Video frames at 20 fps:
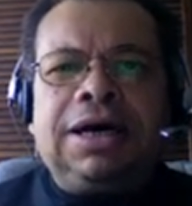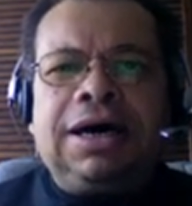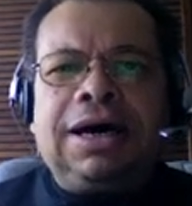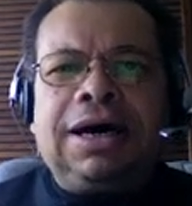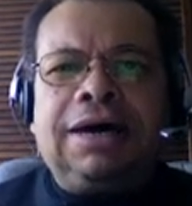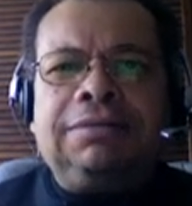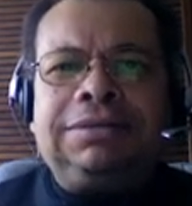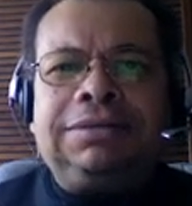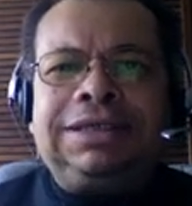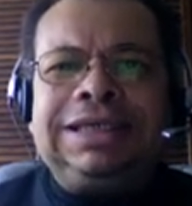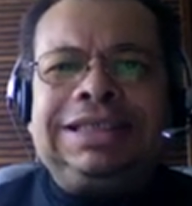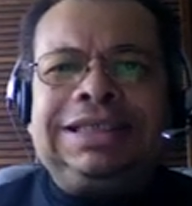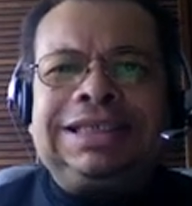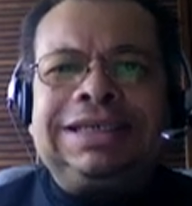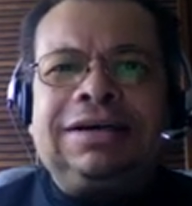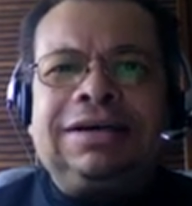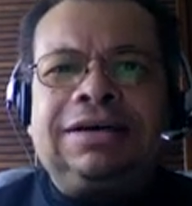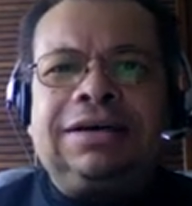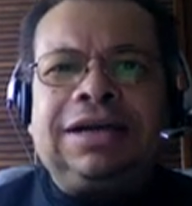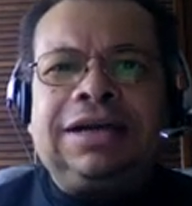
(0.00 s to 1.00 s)
I'm teaching
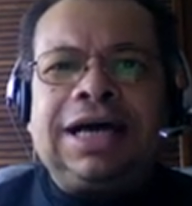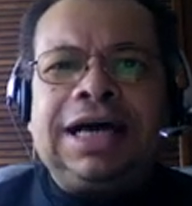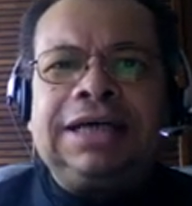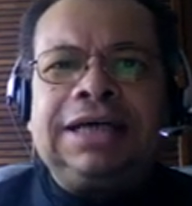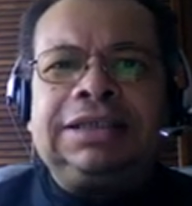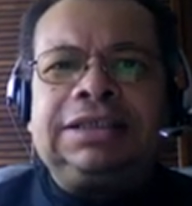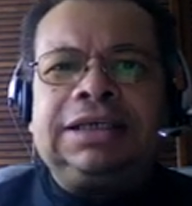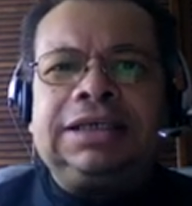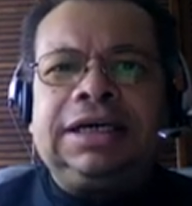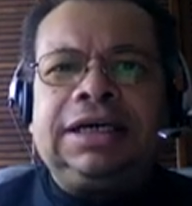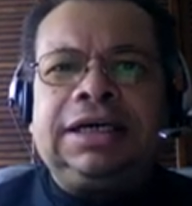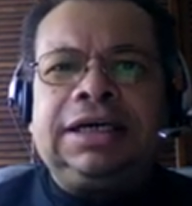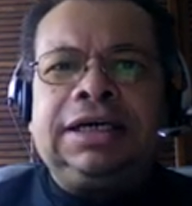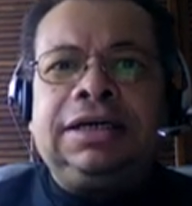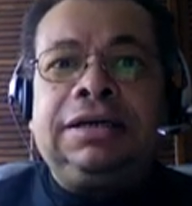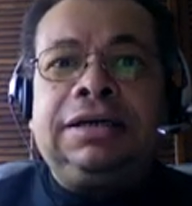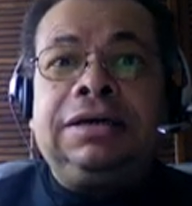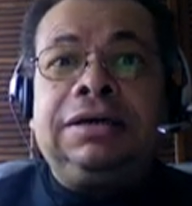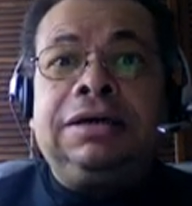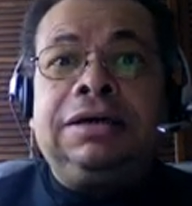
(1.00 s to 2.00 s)
a class
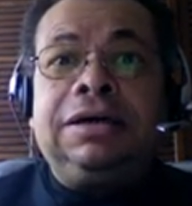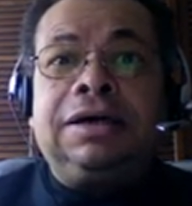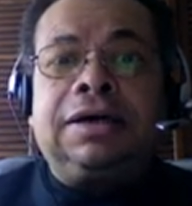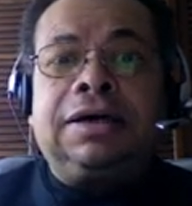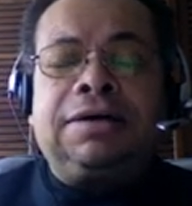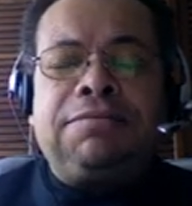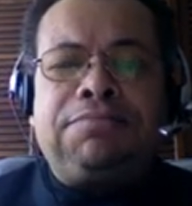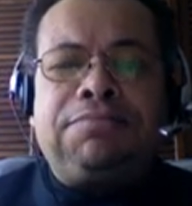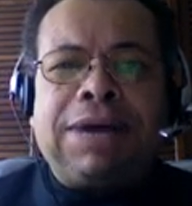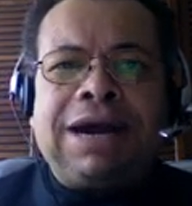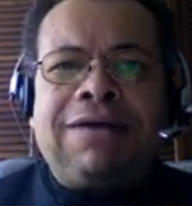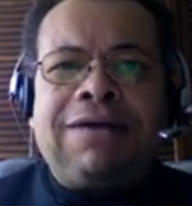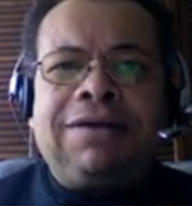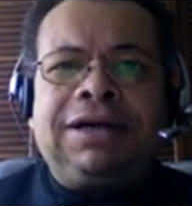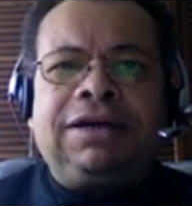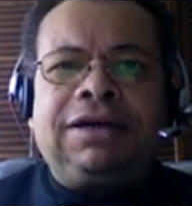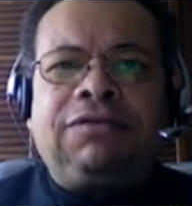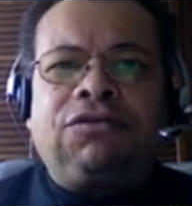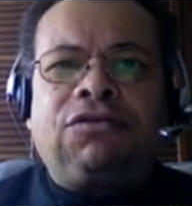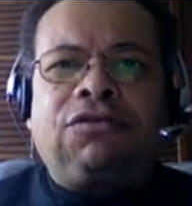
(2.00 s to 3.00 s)
in
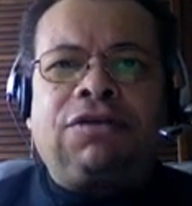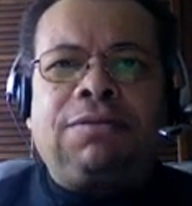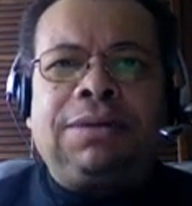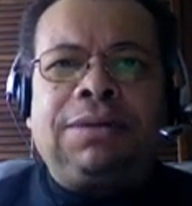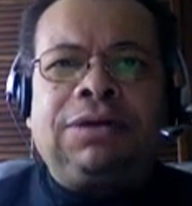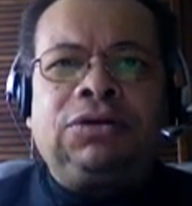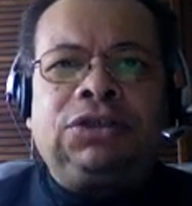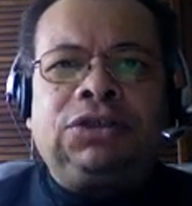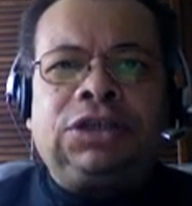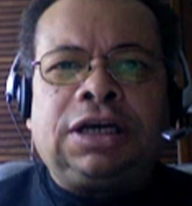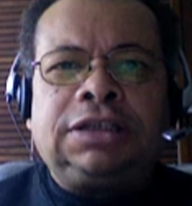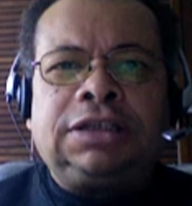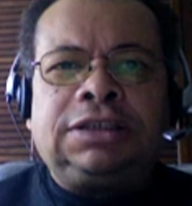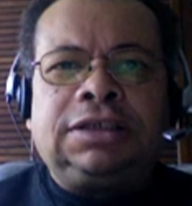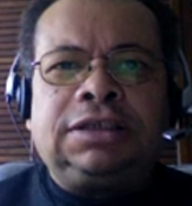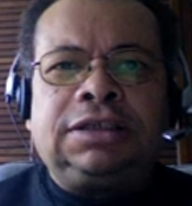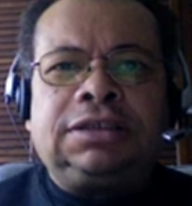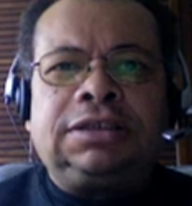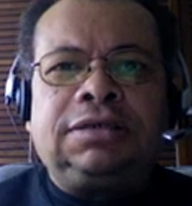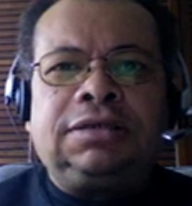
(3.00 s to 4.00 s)
comparative criminal
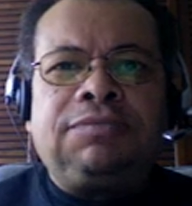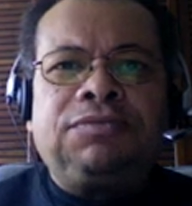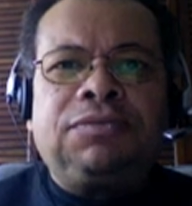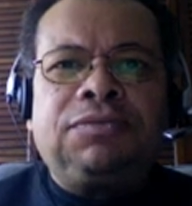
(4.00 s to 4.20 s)
justice.